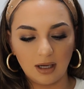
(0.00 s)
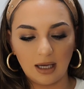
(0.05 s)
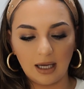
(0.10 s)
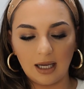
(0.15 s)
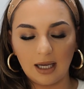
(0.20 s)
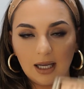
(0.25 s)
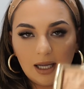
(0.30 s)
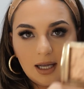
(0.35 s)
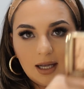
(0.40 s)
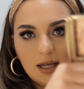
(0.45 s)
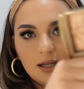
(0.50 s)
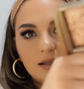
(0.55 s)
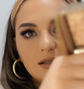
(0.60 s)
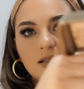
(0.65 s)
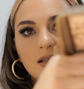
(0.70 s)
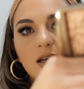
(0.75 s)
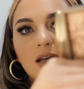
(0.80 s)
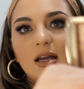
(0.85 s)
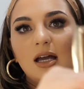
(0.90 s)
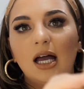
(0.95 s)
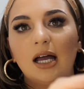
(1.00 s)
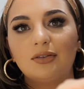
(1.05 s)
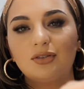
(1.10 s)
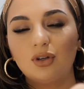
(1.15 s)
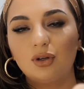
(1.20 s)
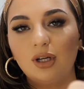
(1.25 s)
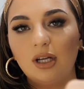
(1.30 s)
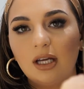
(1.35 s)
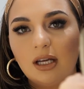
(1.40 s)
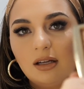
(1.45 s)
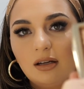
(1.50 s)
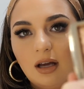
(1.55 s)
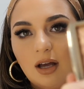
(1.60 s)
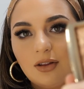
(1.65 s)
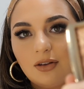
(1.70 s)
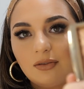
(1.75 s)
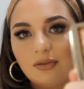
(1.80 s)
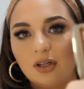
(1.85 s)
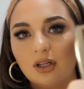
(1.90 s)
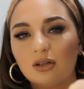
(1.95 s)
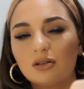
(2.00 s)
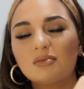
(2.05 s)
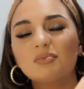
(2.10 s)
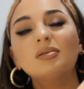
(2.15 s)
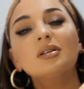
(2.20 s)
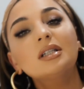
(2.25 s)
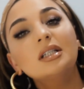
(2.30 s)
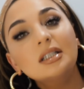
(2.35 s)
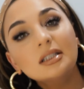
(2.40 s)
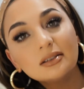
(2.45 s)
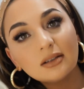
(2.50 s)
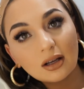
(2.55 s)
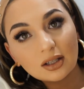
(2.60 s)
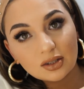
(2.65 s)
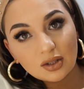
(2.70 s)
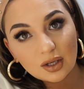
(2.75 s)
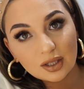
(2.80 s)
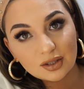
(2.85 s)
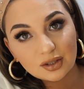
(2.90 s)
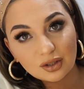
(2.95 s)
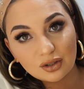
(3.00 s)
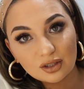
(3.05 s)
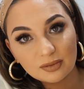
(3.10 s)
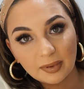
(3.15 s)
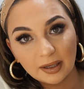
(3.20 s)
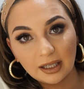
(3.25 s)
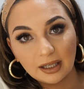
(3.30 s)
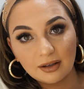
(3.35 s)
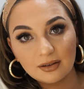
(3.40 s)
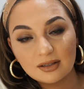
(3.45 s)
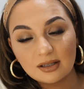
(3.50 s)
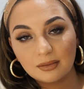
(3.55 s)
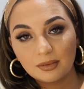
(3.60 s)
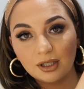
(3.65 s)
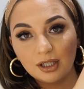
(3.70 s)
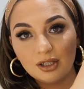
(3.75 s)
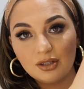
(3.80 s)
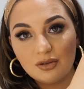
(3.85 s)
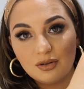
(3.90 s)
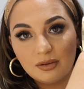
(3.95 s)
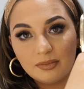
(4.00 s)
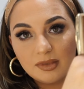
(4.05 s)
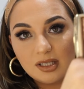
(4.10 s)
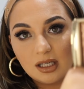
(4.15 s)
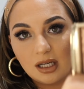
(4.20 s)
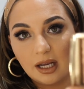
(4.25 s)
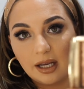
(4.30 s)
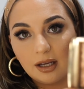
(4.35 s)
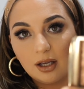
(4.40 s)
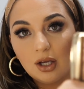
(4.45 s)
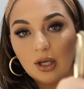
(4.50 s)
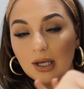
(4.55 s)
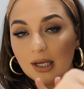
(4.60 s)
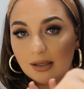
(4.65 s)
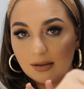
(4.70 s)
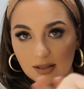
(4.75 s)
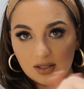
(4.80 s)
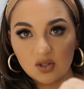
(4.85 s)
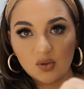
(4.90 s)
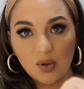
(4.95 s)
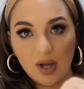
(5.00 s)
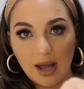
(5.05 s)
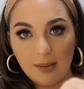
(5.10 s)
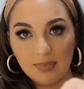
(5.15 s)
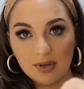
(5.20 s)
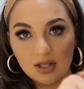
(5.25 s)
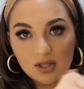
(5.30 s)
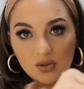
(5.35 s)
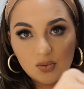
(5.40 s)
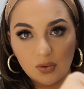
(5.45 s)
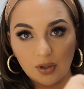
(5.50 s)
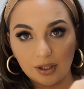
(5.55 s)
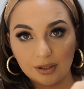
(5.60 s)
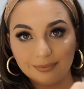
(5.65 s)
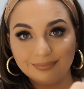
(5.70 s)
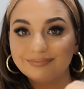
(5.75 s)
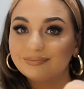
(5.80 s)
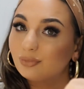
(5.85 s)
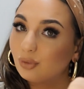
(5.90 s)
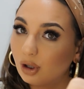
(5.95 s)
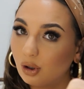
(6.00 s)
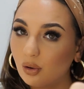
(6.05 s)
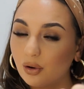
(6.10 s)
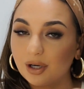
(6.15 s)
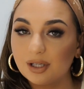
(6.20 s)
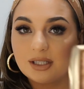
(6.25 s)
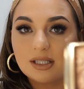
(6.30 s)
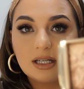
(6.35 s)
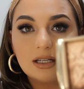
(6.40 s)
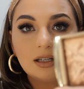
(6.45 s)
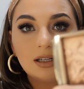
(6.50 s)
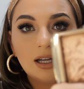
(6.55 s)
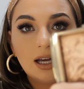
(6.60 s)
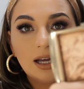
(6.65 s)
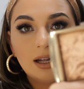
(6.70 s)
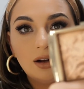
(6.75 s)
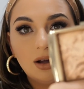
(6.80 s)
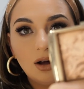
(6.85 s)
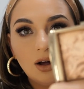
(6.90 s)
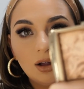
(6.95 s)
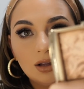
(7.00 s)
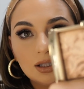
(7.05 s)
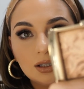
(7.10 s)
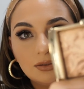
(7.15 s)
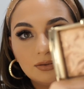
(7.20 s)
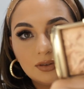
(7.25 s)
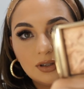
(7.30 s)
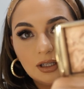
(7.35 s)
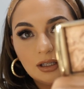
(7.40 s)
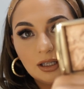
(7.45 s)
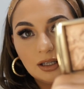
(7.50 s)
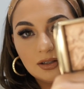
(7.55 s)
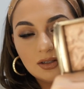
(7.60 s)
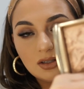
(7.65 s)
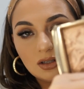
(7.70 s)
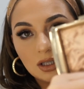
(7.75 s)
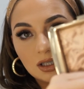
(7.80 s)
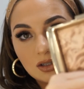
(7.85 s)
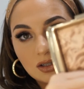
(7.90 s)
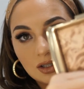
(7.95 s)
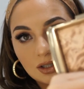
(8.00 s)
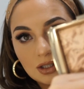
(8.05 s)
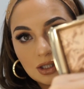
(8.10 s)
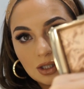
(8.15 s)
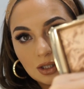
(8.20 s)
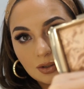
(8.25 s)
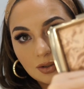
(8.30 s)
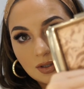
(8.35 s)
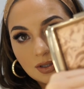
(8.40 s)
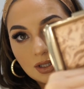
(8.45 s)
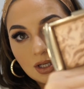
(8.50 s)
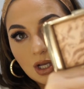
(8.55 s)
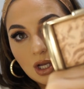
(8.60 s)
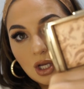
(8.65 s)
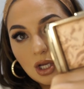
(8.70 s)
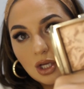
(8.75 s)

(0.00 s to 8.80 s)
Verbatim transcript: And I've showed it in other videos. Please also excuse my nails. I'm going to do them tonight. This is what happens when we're quarantined and all of the nail salons are closed.